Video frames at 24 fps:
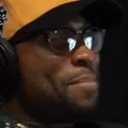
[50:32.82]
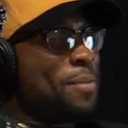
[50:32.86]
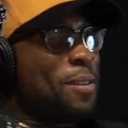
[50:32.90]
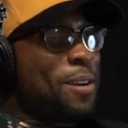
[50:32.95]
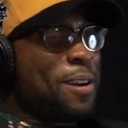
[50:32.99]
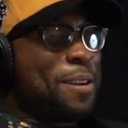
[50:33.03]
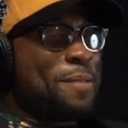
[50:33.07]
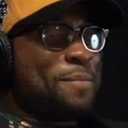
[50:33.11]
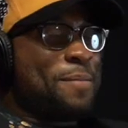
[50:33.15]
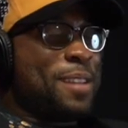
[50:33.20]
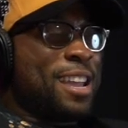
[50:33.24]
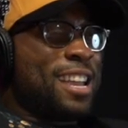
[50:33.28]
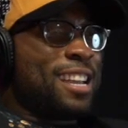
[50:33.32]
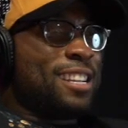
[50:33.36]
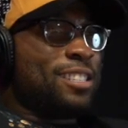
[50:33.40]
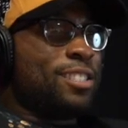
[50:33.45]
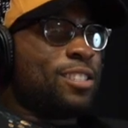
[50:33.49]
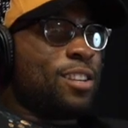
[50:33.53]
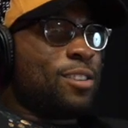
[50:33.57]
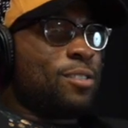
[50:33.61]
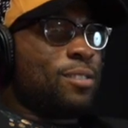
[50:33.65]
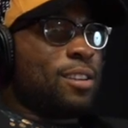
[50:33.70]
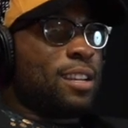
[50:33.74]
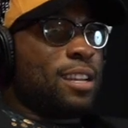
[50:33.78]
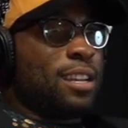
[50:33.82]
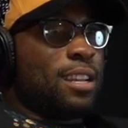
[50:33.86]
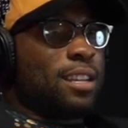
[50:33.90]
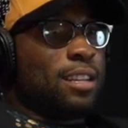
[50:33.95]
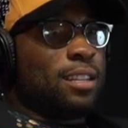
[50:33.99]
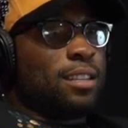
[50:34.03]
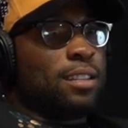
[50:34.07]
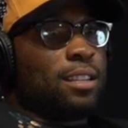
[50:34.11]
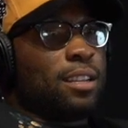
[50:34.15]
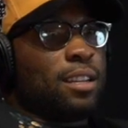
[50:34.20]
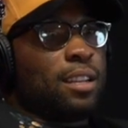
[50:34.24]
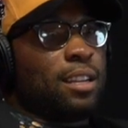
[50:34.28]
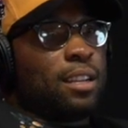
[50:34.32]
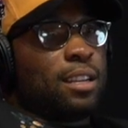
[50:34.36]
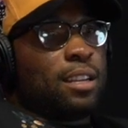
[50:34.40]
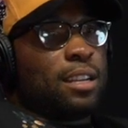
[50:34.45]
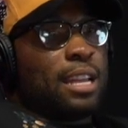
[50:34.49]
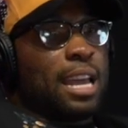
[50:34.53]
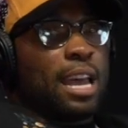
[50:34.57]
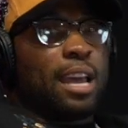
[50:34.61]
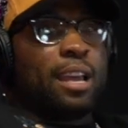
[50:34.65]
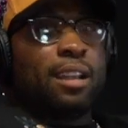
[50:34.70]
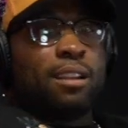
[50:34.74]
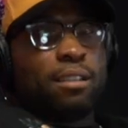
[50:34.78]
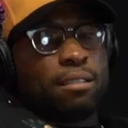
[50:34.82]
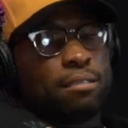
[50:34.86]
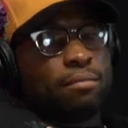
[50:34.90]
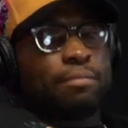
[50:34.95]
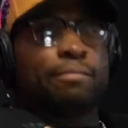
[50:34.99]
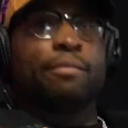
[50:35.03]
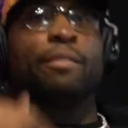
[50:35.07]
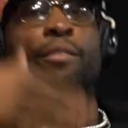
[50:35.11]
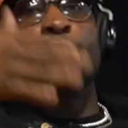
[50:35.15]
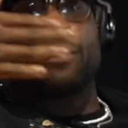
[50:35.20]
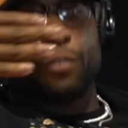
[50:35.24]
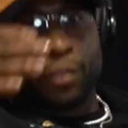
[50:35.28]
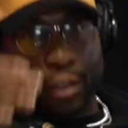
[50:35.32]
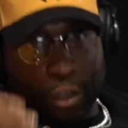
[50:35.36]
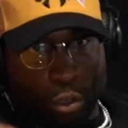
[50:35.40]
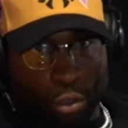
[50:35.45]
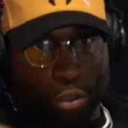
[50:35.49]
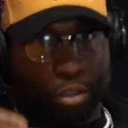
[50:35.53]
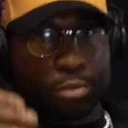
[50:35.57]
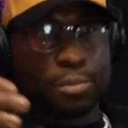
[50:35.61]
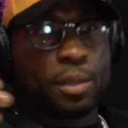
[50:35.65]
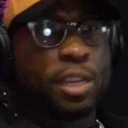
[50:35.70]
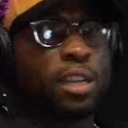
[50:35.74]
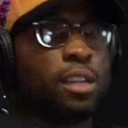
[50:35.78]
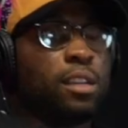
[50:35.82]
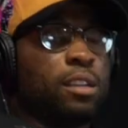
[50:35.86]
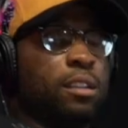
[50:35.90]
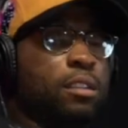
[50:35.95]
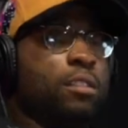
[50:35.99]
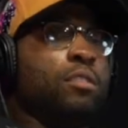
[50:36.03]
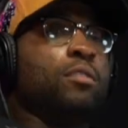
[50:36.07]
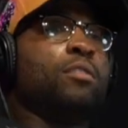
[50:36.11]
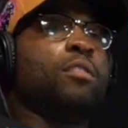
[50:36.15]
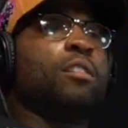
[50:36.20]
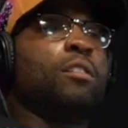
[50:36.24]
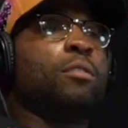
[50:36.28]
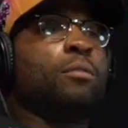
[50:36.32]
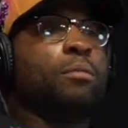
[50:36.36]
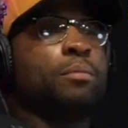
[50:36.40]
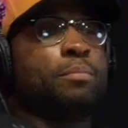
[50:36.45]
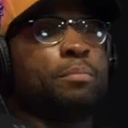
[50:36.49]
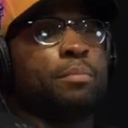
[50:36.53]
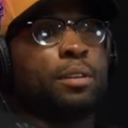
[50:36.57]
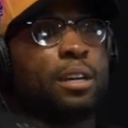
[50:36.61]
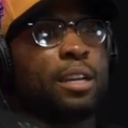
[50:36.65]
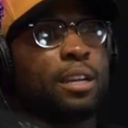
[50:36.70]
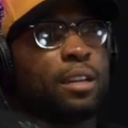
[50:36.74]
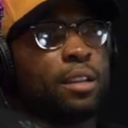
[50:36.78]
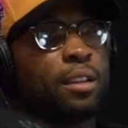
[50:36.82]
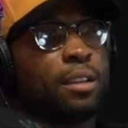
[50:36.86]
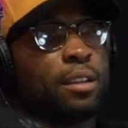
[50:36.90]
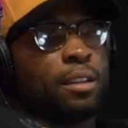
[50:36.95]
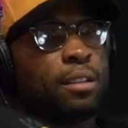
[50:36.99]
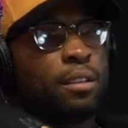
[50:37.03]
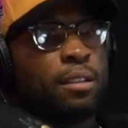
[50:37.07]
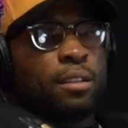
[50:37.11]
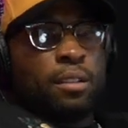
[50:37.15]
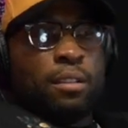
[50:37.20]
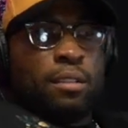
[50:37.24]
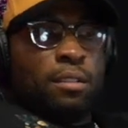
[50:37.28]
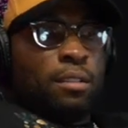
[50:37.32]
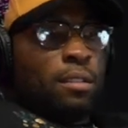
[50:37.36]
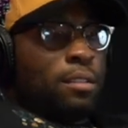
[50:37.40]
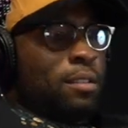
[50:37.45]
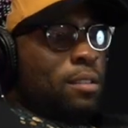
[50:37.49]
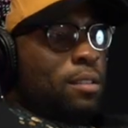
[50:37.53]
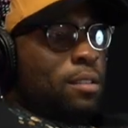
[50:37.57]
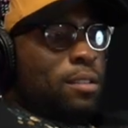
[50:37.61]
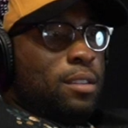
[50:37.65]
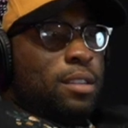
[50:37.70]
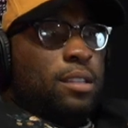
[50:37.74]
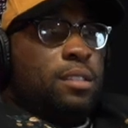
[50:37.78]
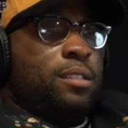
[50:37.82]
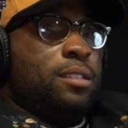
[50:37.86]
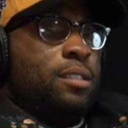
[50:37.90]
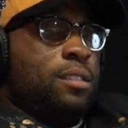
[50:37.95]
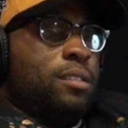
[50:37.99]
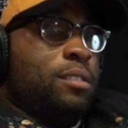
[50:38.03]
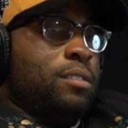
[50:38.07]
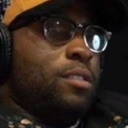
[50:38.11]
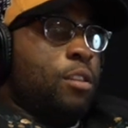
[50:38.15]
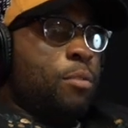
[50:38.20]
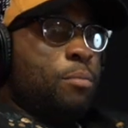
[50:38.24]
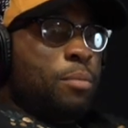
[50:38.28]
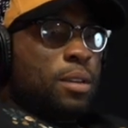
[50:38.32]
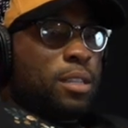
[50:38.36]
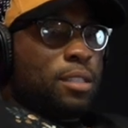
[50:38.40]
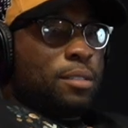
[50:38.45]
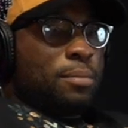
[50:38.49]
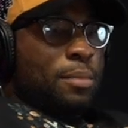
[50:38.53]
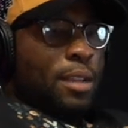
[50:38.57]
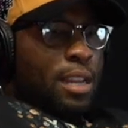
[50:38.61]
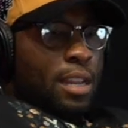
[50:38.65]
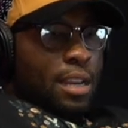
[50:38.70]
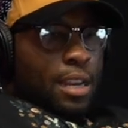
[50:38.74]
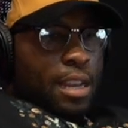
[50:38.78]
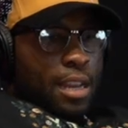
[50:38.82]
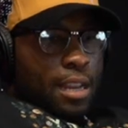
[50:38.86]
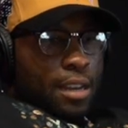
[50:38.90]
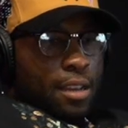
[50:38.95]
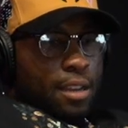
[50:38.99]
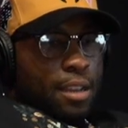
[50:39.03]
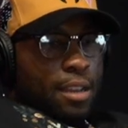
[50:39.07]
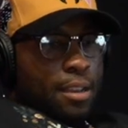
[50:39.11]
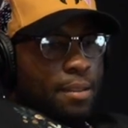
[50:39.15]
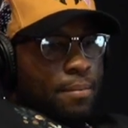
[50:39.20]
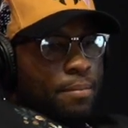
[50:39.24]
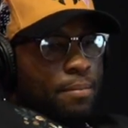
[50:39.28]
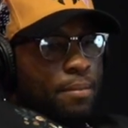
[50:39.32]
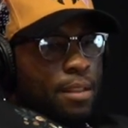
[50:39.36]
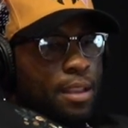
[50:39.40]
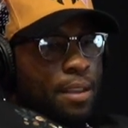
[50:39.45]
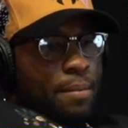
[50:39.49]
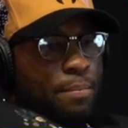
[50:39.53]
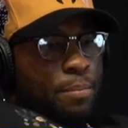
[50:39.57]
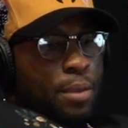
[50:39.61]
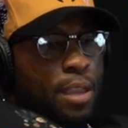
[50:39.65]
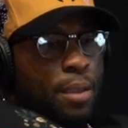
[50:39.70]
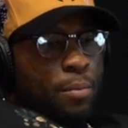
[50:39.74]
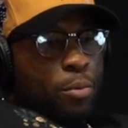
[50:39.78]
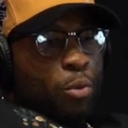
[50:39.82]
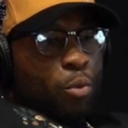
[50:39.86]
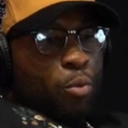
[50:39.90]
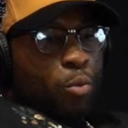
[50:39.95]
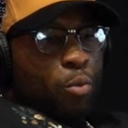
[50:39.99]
part, man. So it, it, that fuels me, you know. But it's just so much, man. That that that people